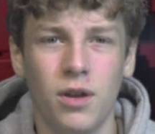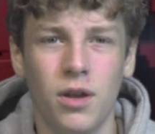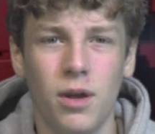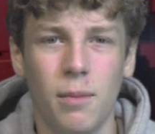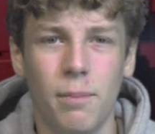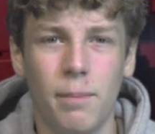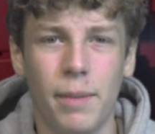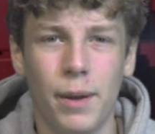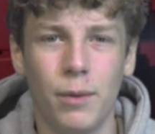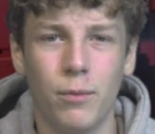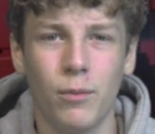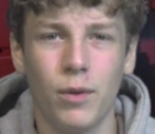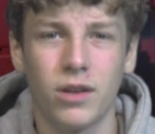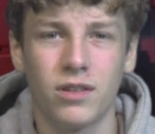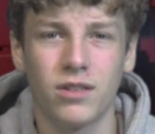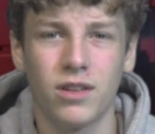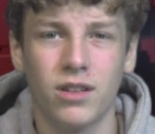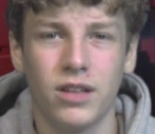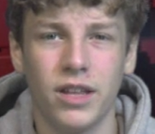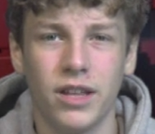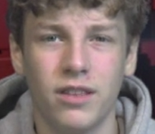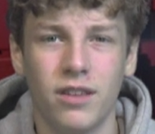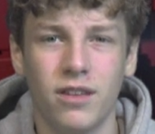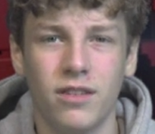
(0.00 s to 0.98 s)
Ben Wesson
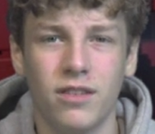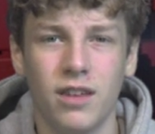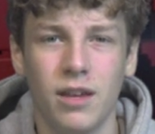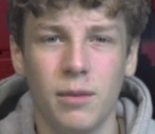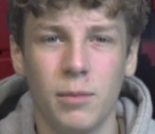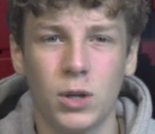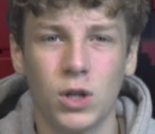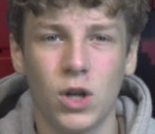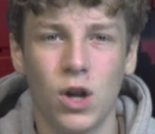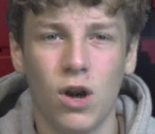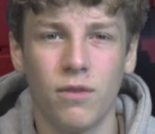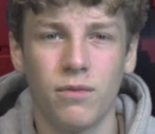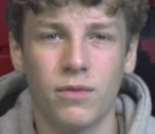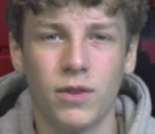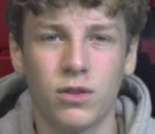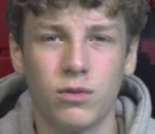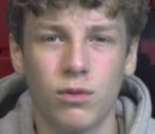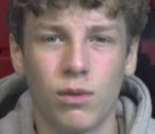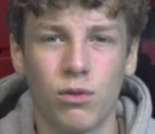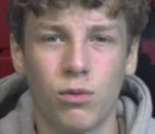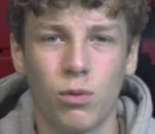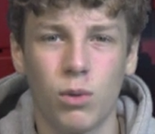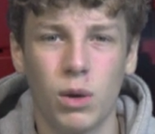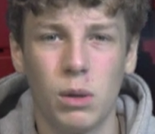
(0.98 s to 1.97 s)
led the team on offense
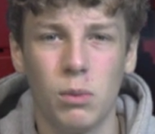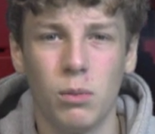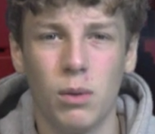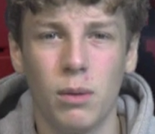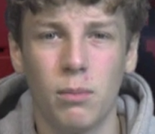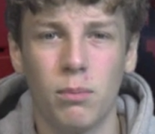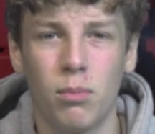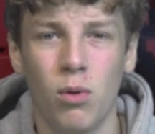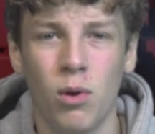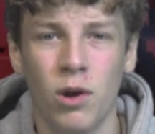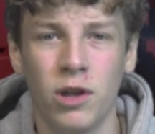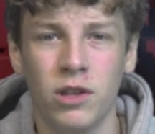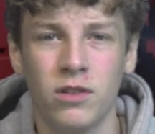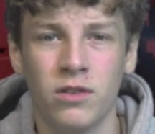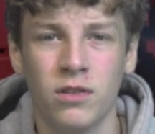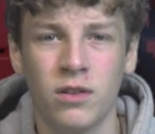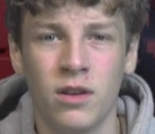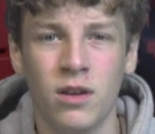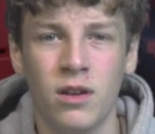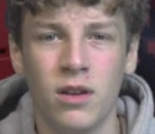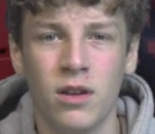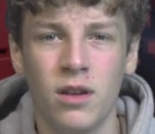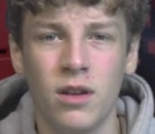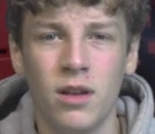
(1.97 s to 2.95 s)
with 21 points.
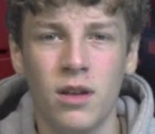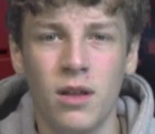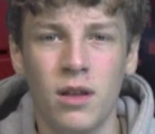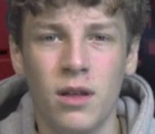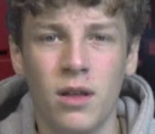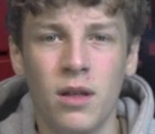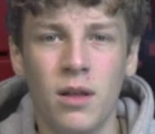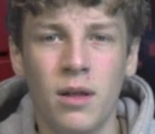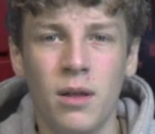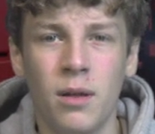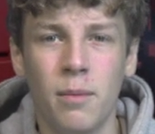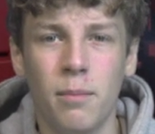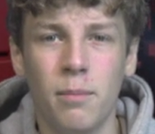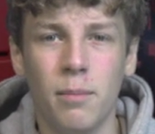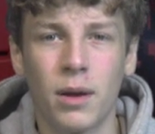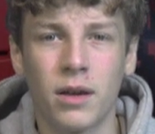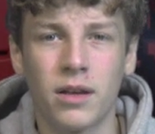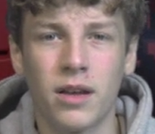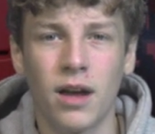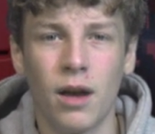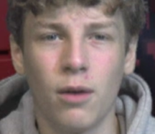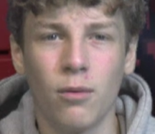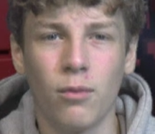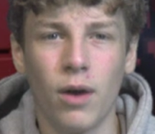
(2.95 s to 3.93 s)

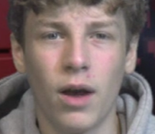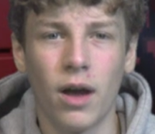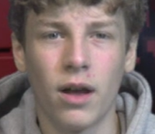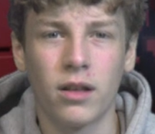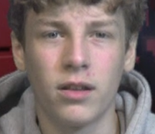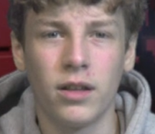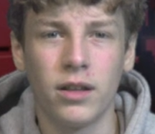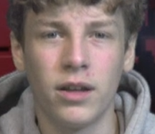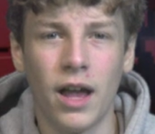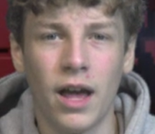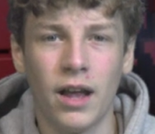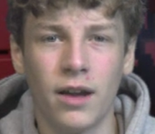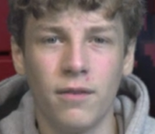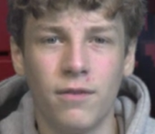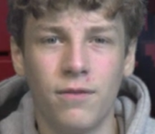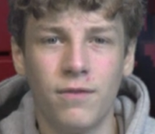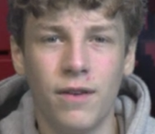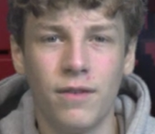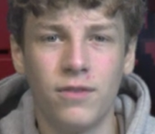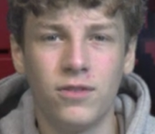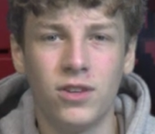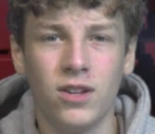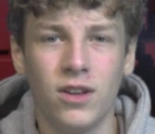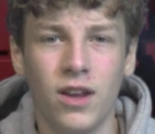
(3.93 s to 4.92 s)
Makai Raglan added
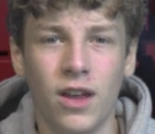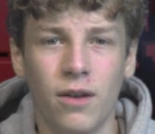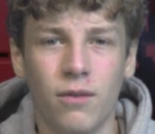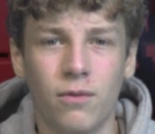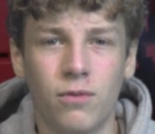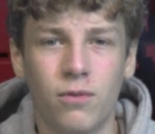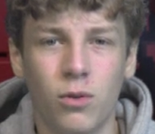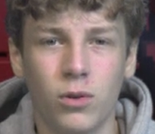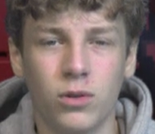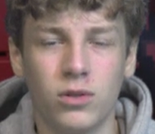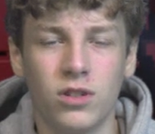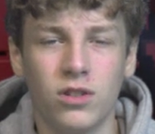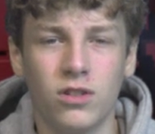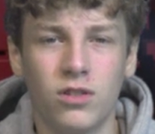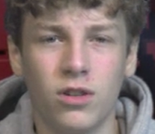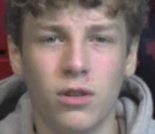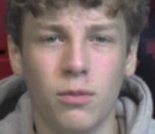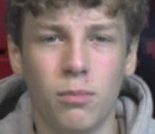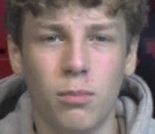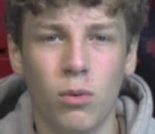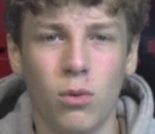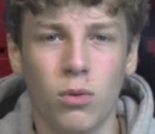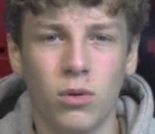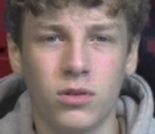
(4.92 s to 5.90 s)
15 and 14 to the
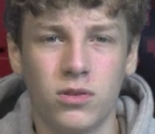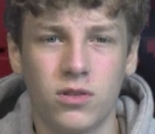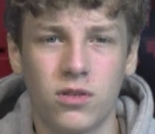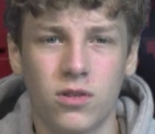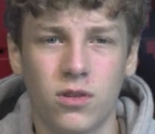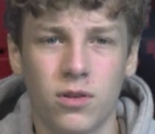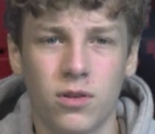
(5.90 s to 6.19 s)
boards.